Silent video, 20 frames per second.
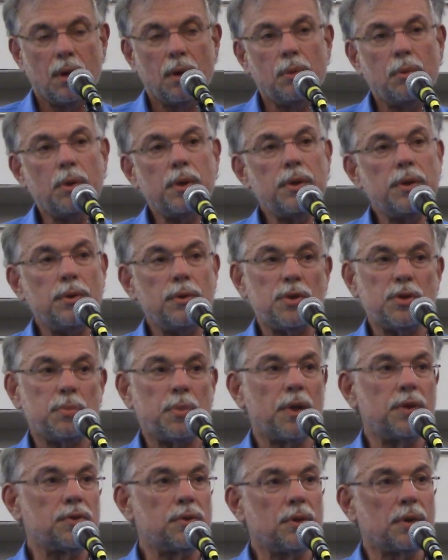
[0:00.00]
Will you
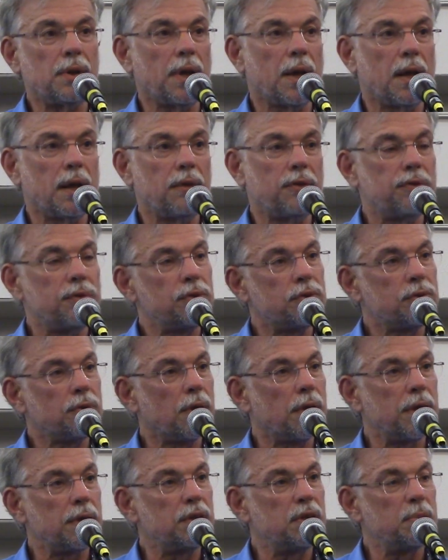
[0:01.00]
spend your life
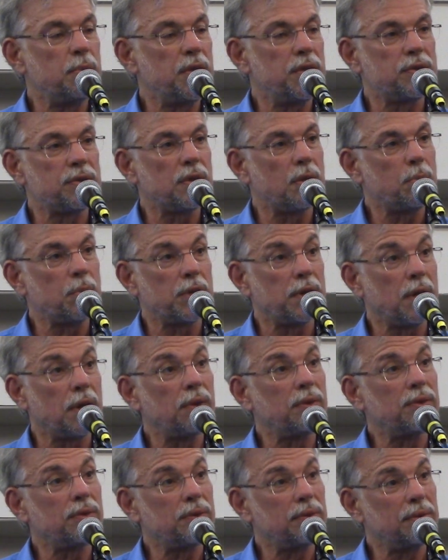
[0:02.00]
trying to be someone
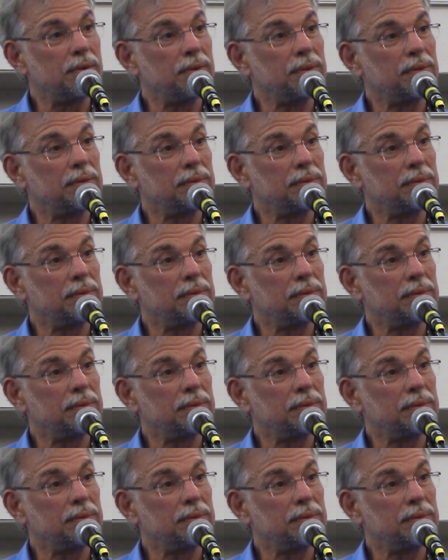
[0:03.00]
else?